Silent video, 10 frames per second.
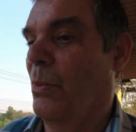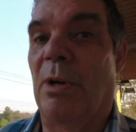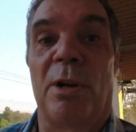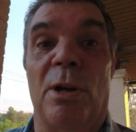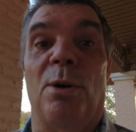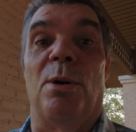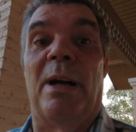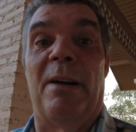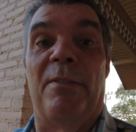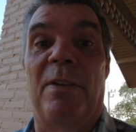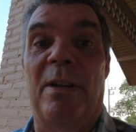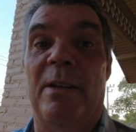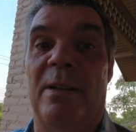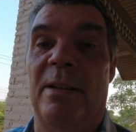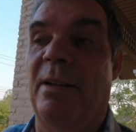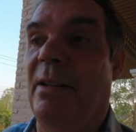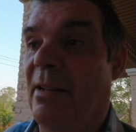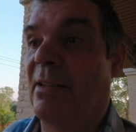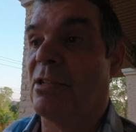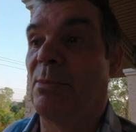we're going to go have
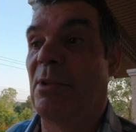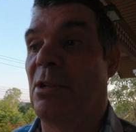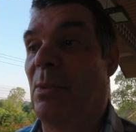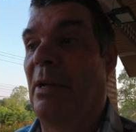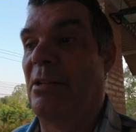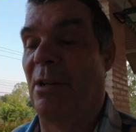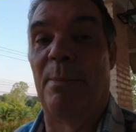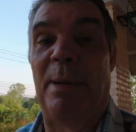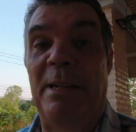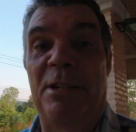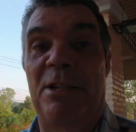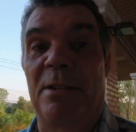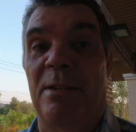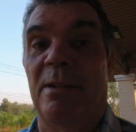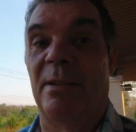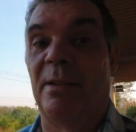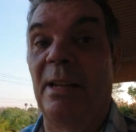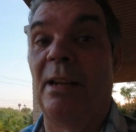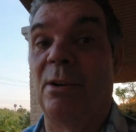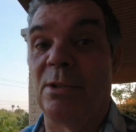something to eat on the beach
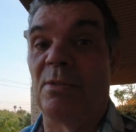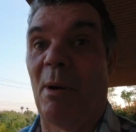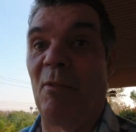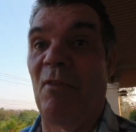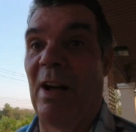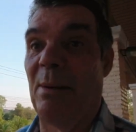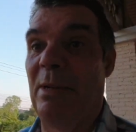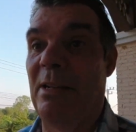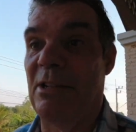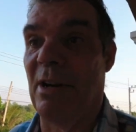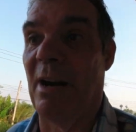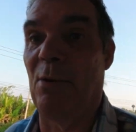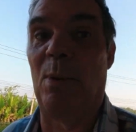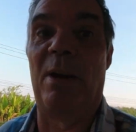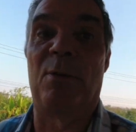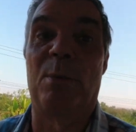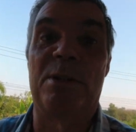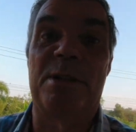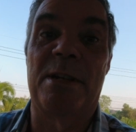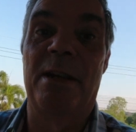near us about five minutes drive away from
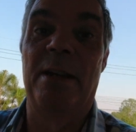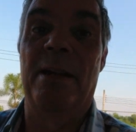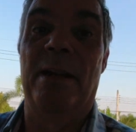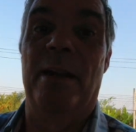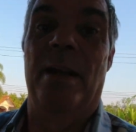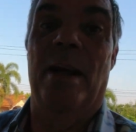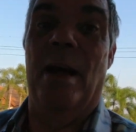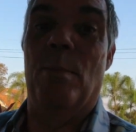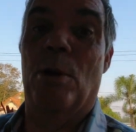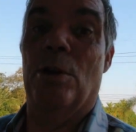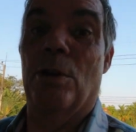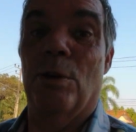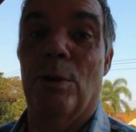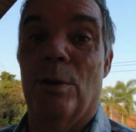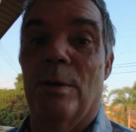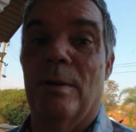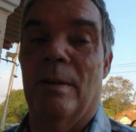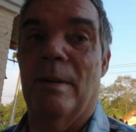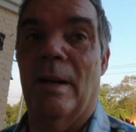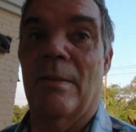us and we're going to go
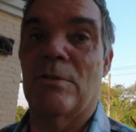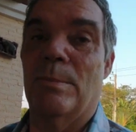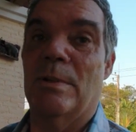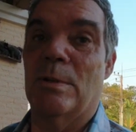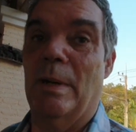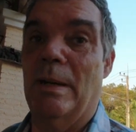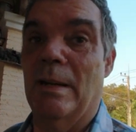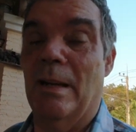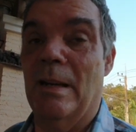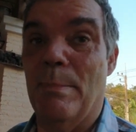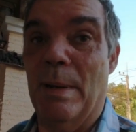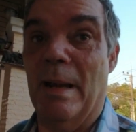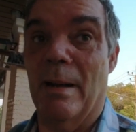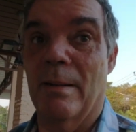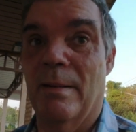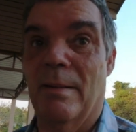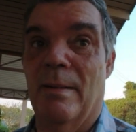have something to eat and a beer